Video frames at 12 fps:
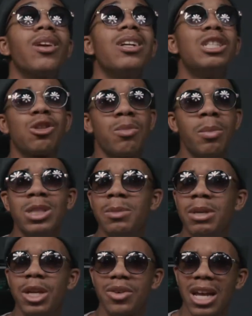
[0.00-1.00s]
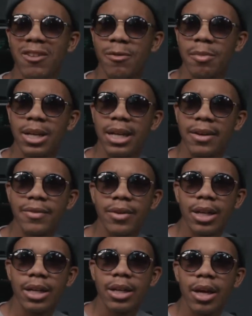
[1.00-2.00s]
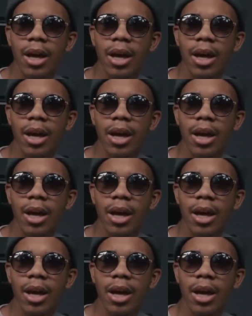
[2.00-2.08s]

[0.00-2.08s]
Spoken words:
just remember to be creative and be different.